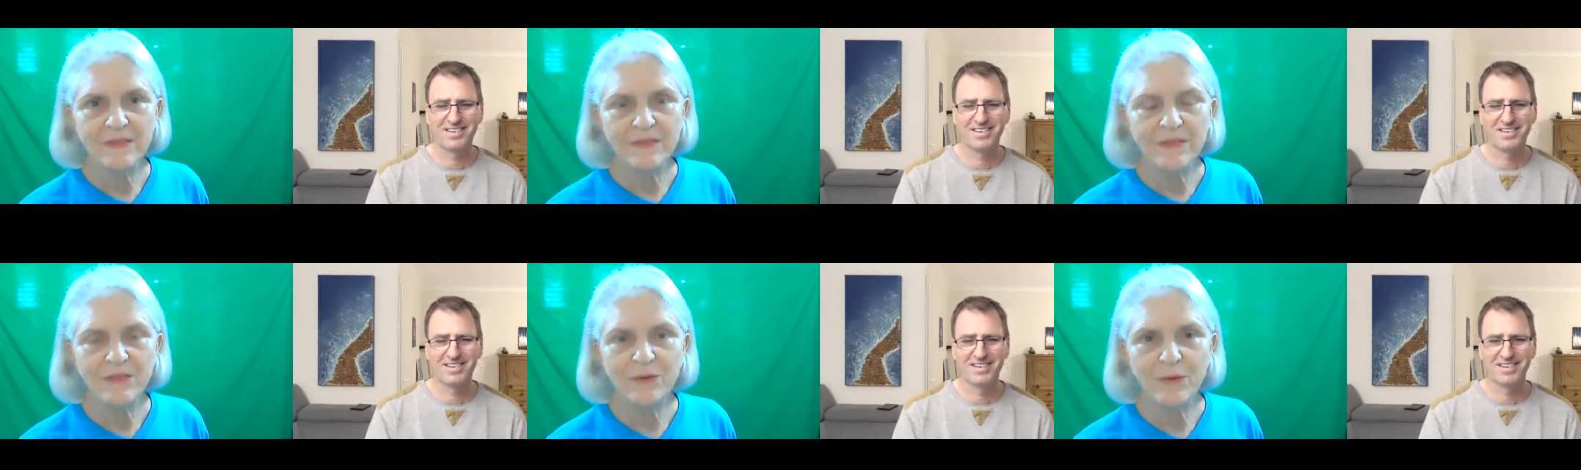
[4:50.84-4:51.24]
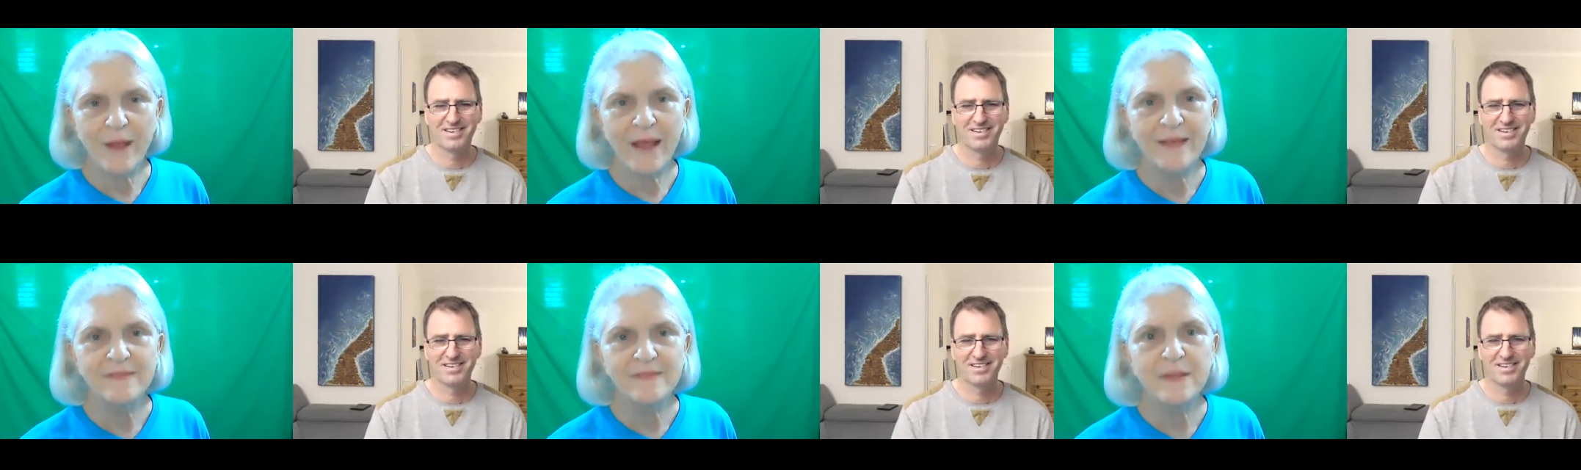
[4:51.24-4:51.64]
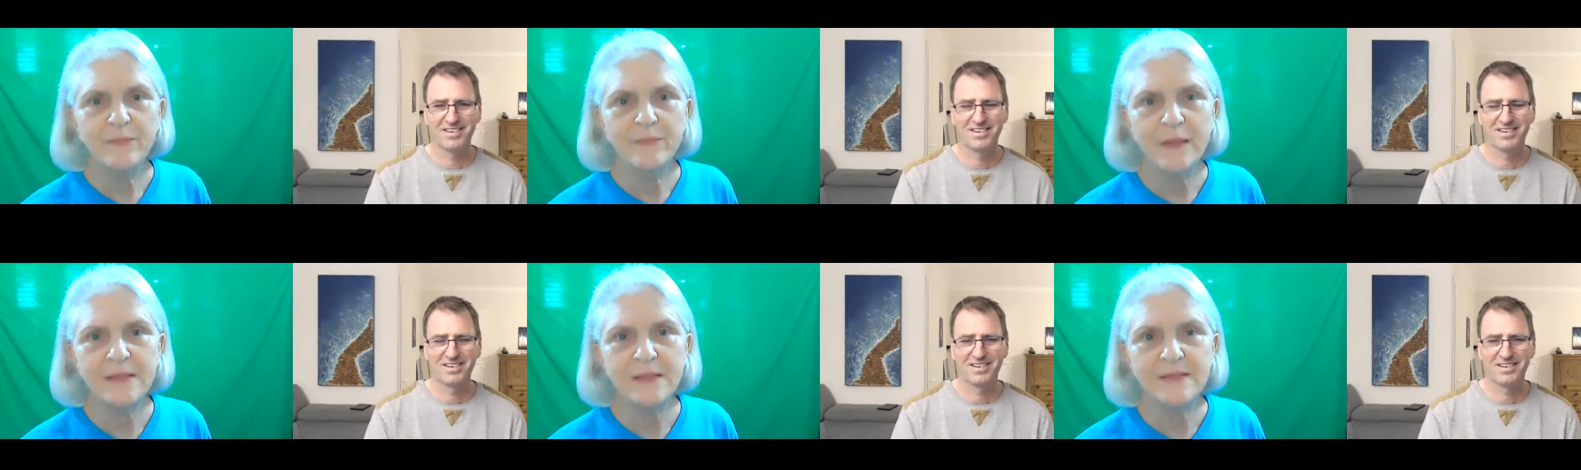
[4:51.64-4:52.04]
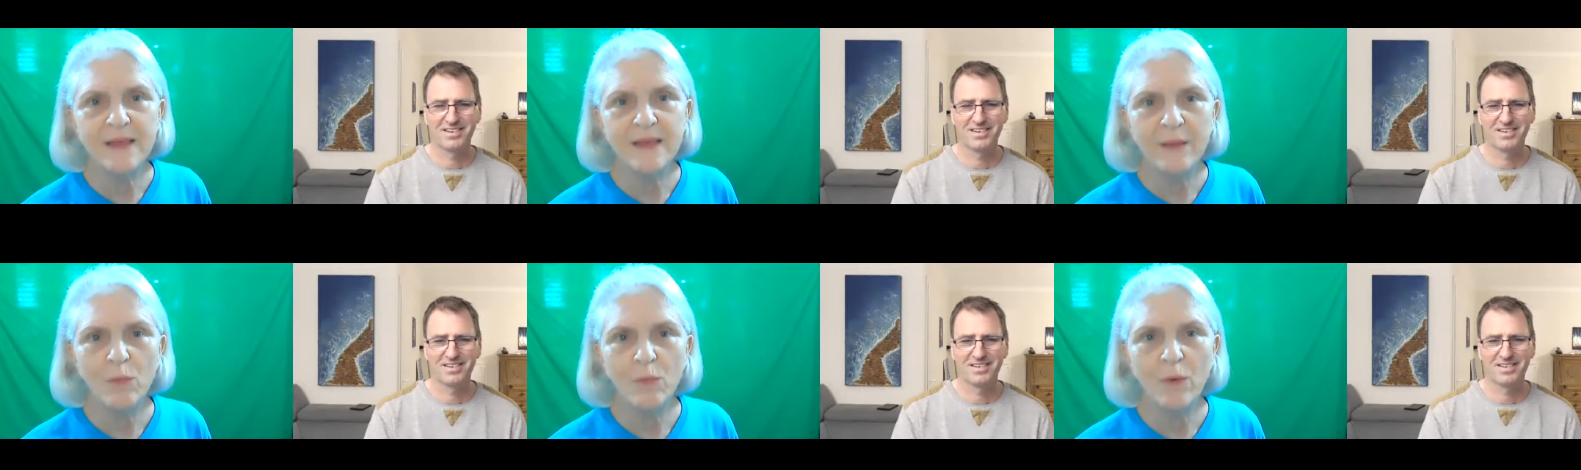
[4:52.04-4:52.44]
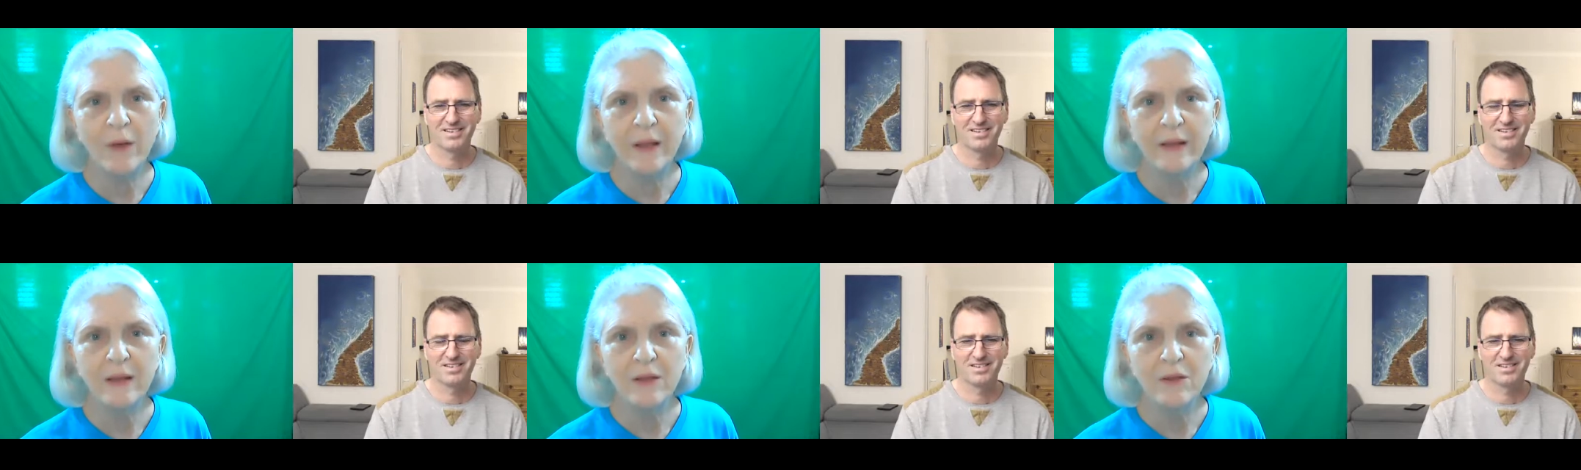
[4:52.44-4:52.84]
Speaker 1: There has to be
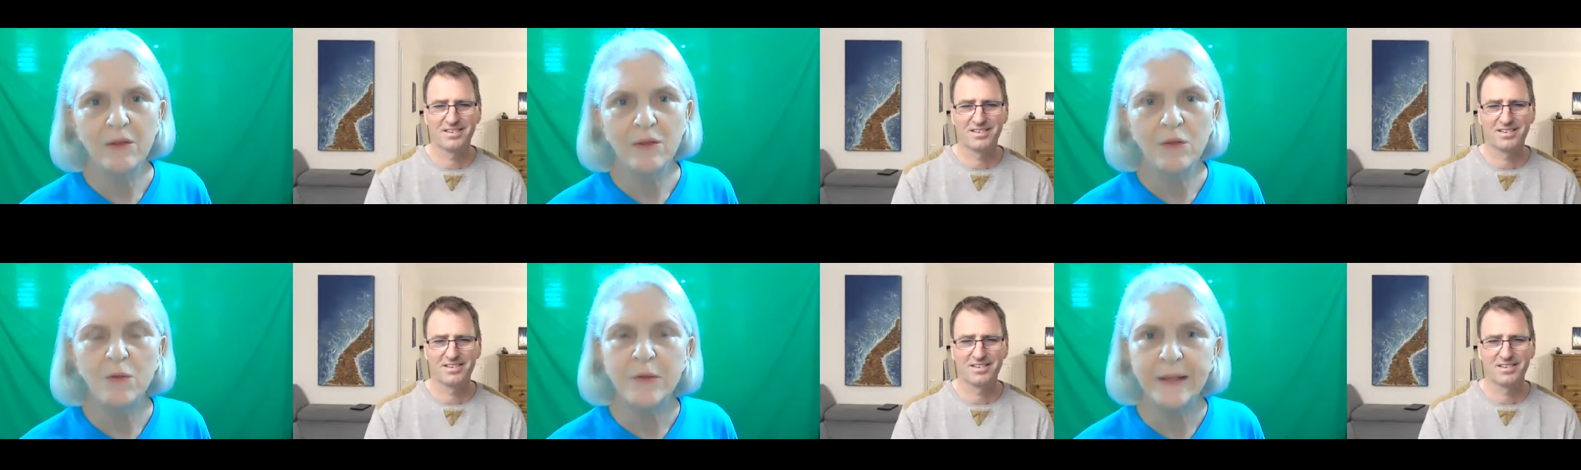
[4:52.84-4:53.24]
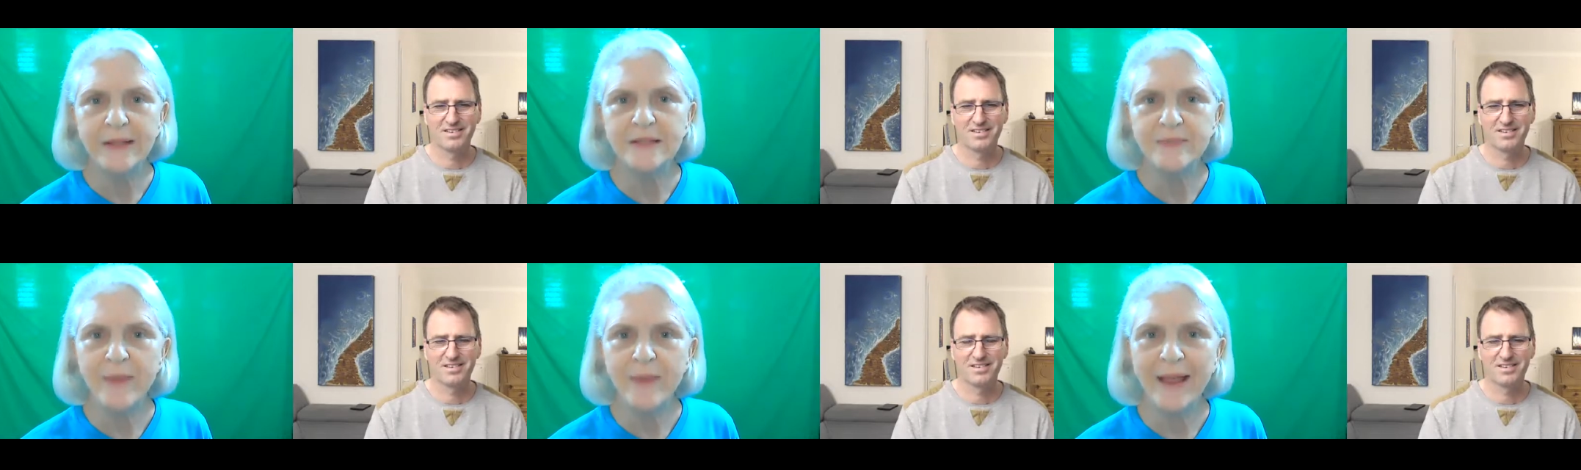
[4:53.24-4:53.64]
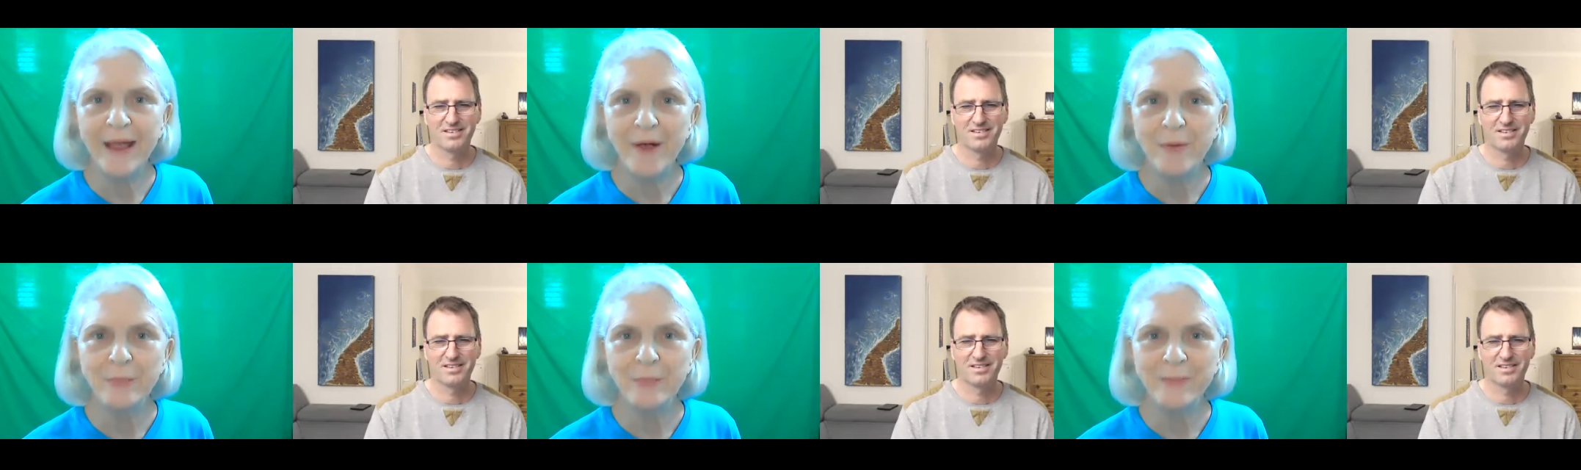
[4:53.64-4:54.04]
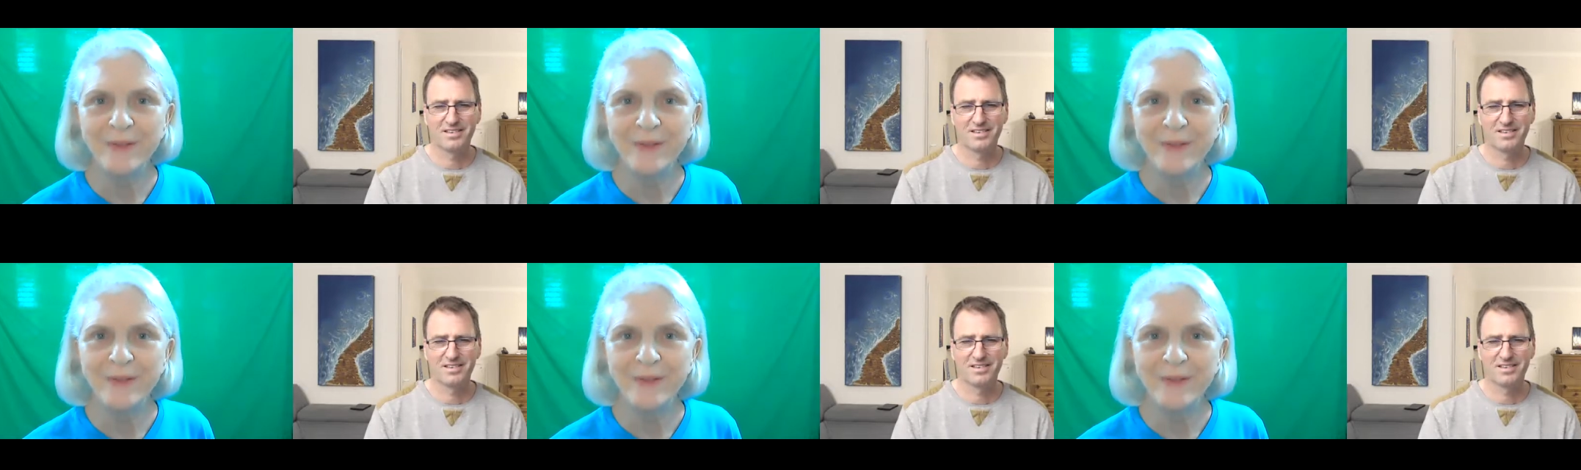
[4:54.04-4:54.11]
someone who needs my help.